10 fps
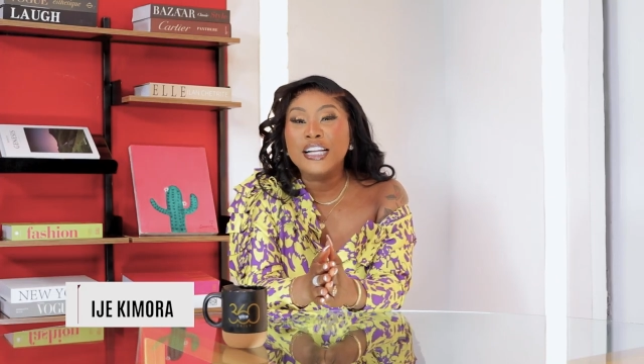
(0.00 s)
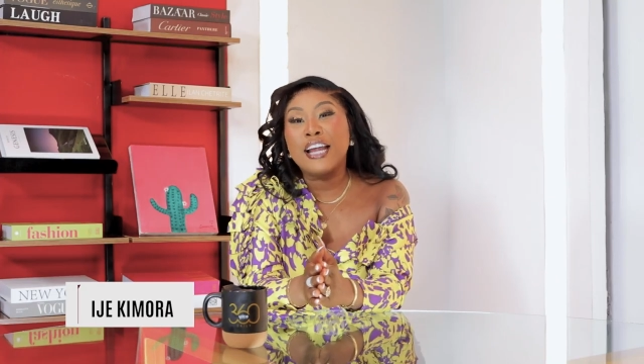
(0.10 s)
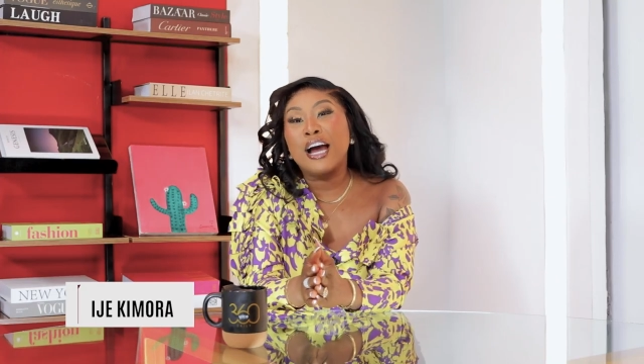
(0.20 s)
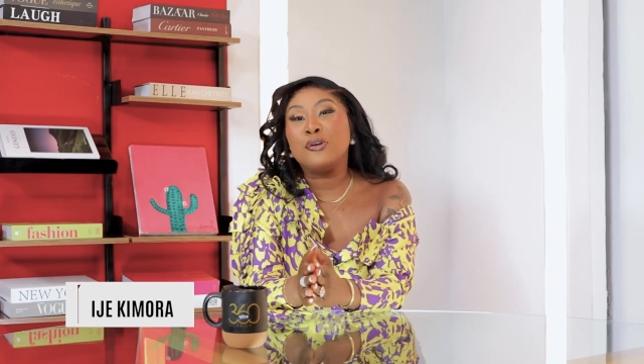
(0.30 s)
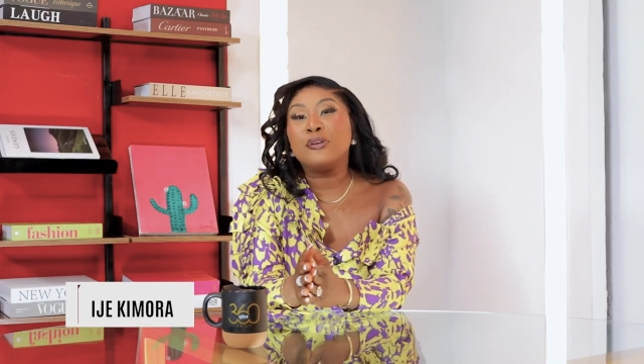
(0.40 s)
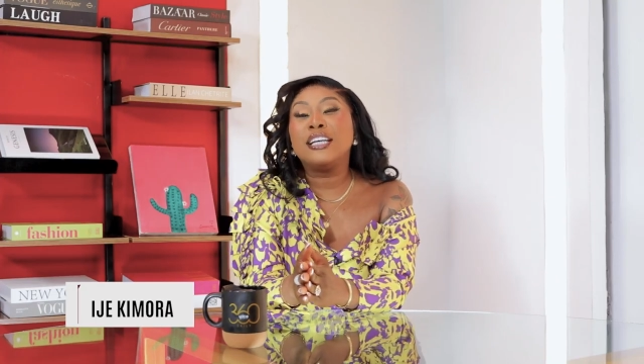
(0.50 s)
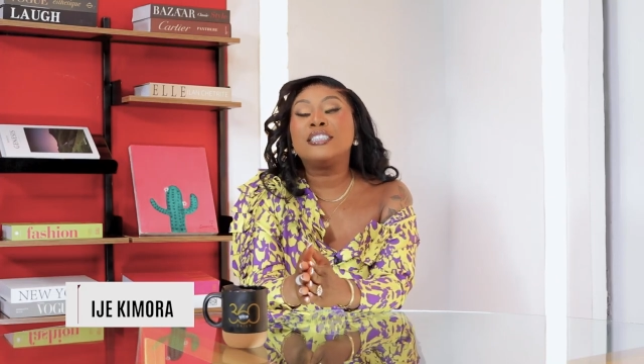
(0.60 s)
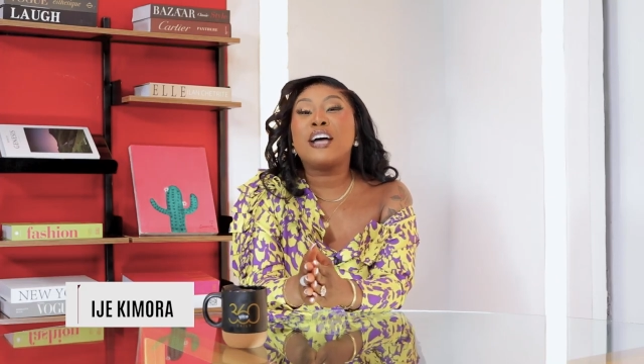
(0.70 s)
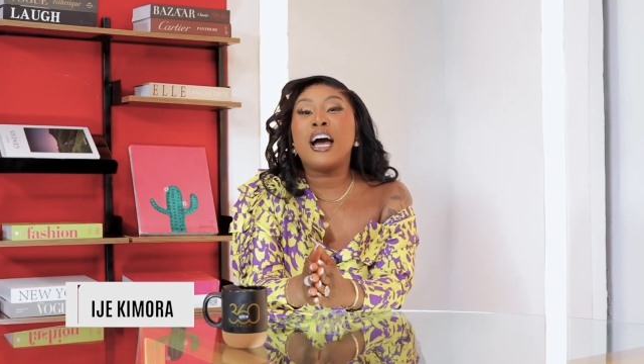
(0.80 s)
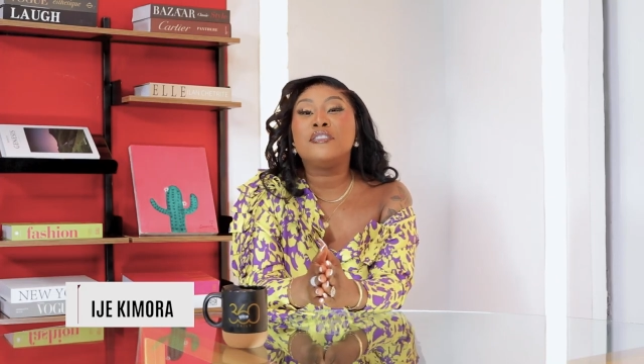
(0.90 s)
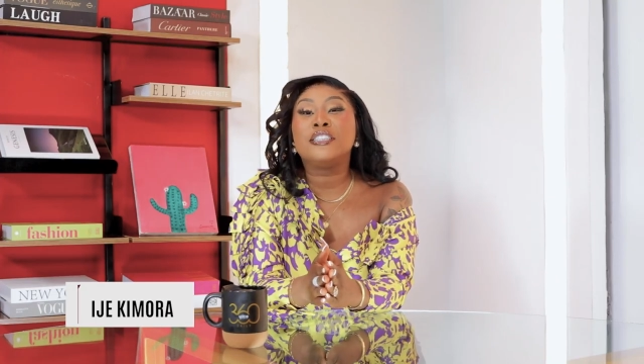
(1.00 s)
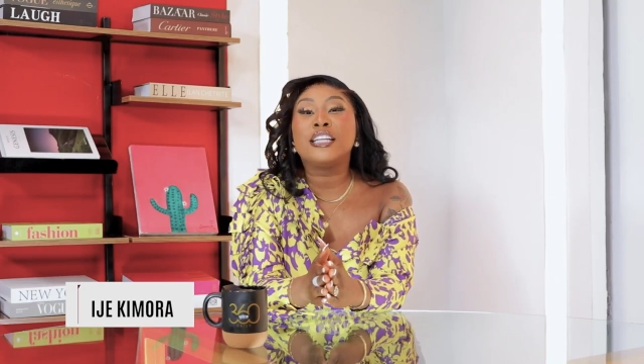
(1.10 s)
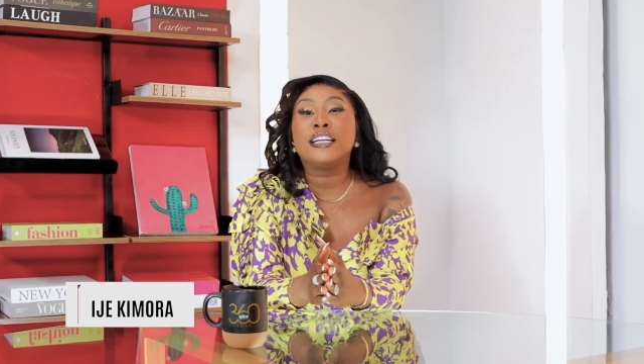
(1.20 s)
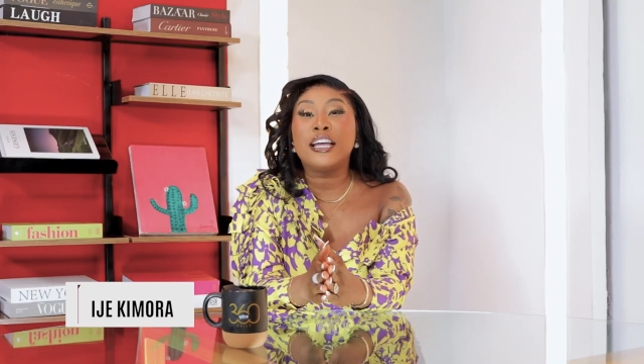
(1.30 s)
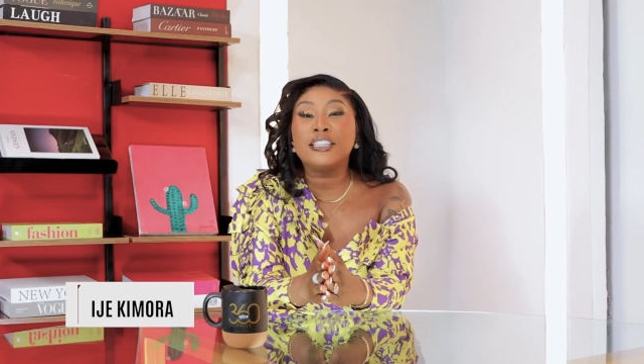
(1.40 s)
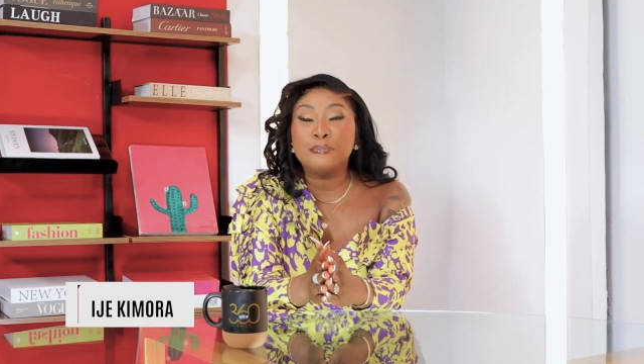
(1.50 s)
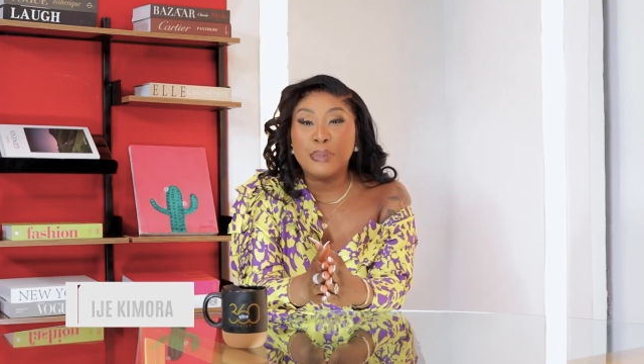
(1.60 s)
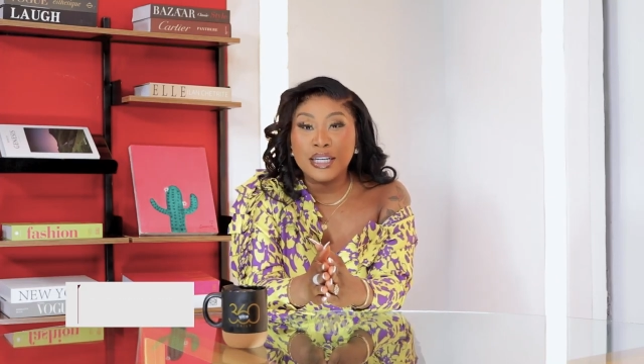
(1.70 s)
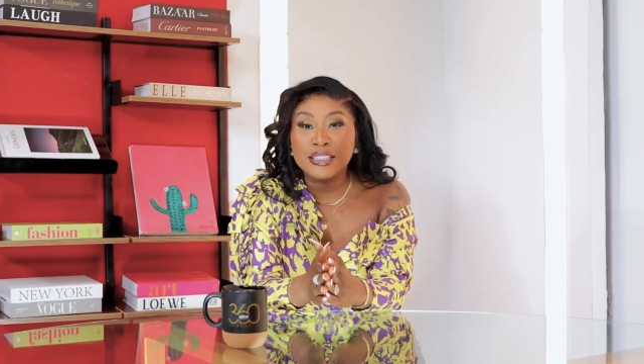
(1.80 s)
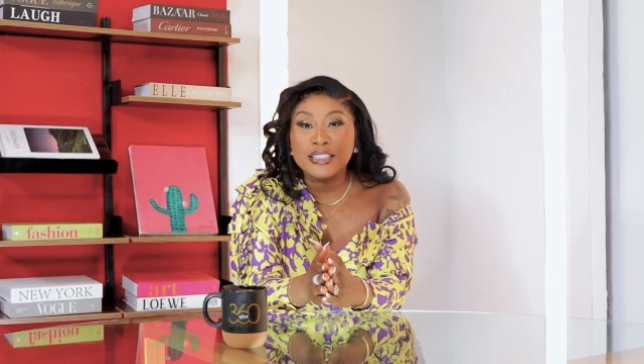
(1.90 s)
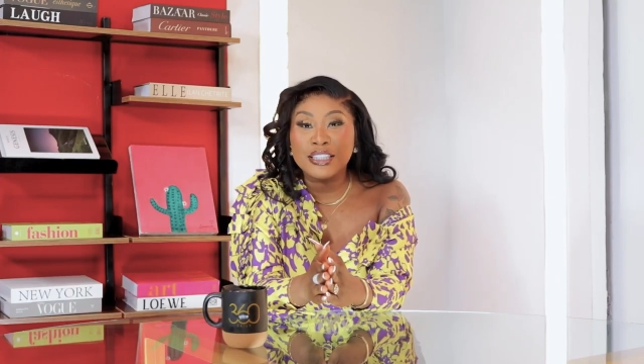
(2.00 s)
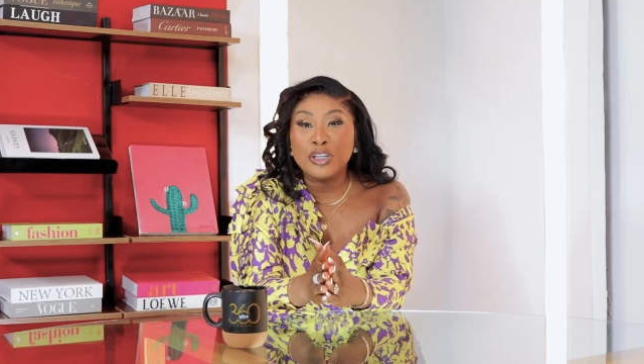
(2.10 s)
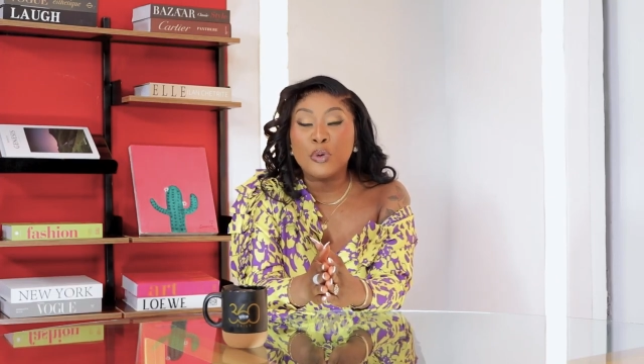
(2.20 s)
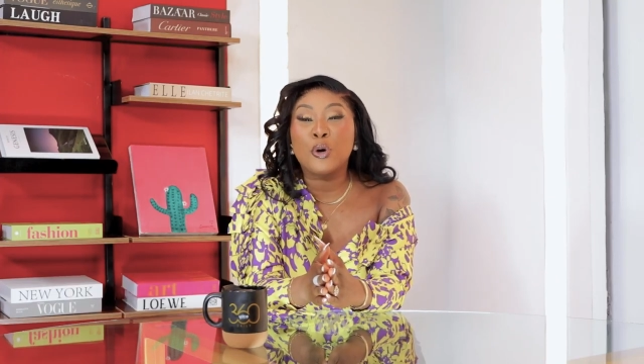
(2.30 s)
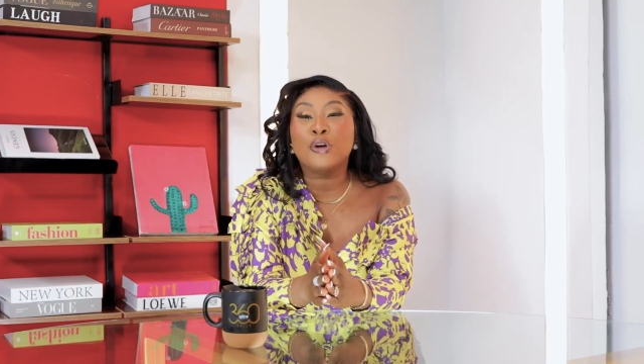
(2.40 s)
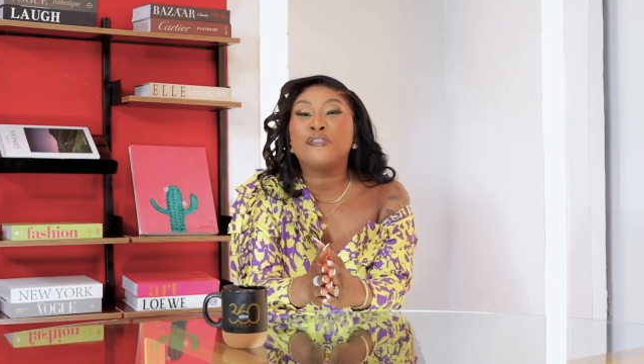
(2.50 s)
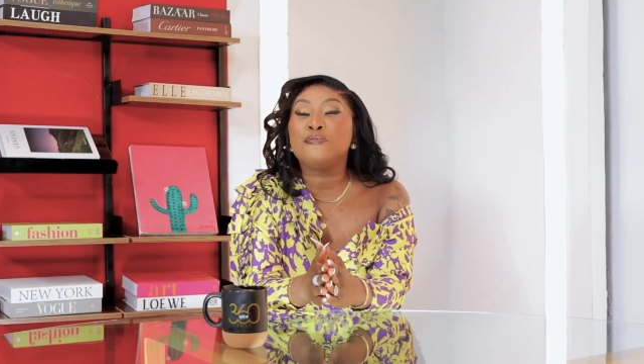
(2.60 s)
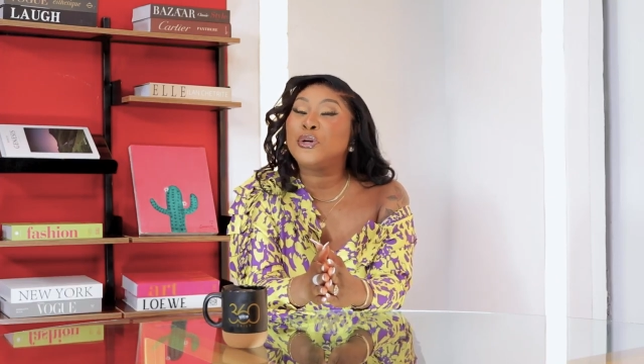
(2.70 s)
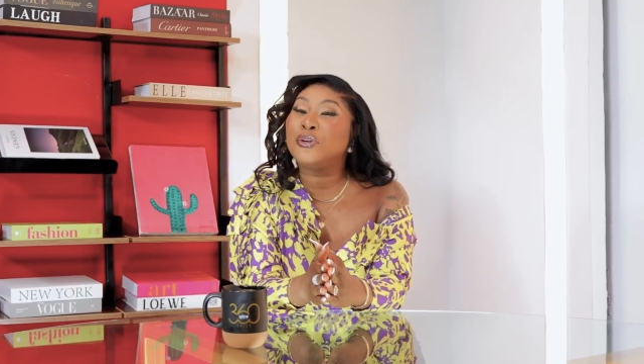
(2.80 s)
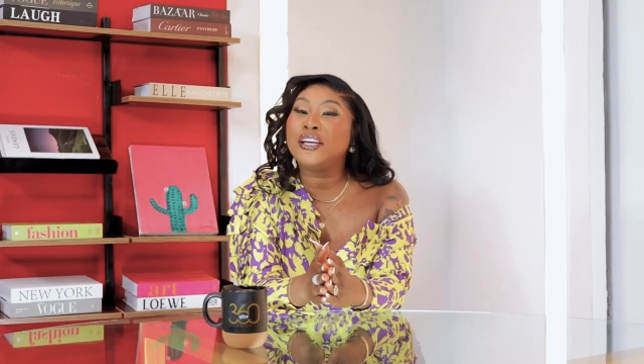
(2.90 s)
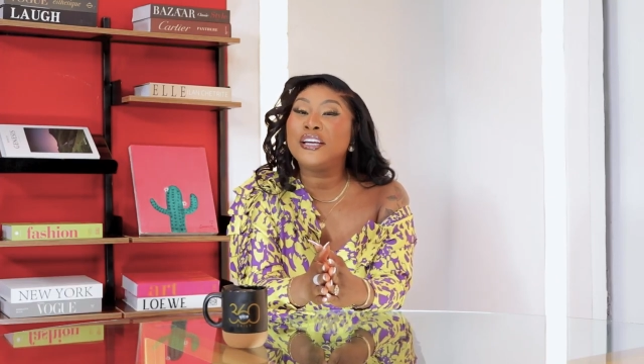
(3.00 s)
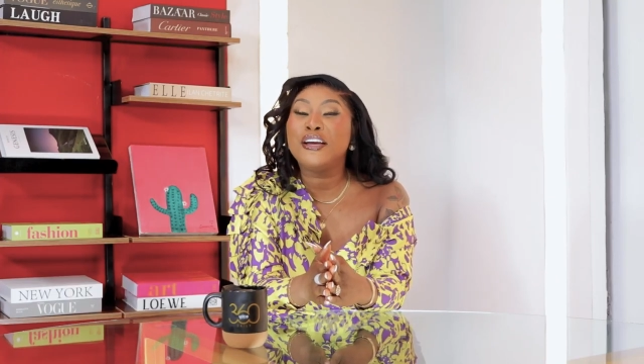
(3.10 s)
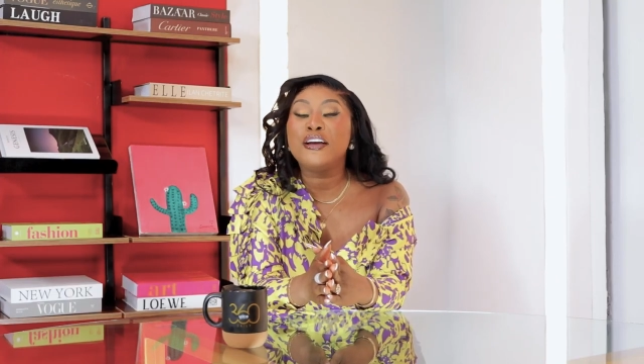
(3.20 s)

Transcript: Now, let's dive into the latest buzz in the world of beauty,